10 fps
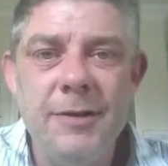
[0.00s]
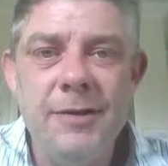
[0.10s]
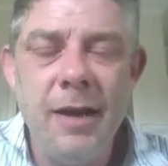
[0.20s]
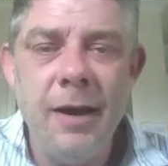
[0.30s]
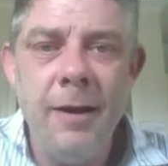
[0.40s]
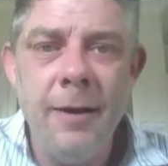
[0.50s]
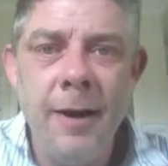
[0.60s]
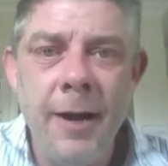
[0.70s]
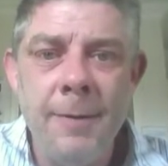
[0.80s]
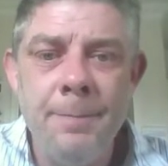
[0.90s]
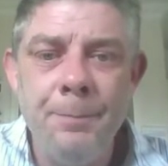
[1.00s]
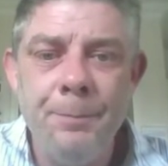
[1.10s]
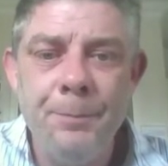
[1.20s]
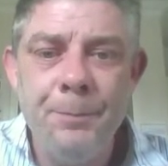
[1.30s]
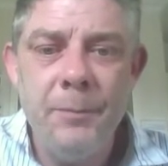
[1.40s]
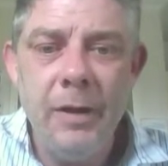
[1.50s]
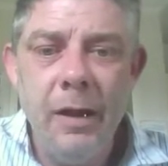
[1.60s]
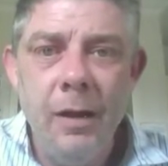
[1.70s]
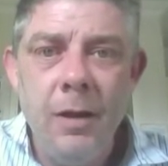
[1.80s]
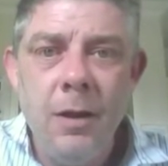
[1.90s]
So
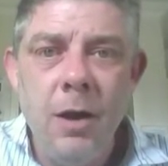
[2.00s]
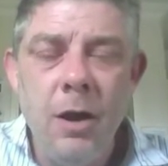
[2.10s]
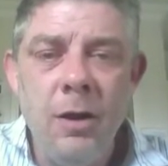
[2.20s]
I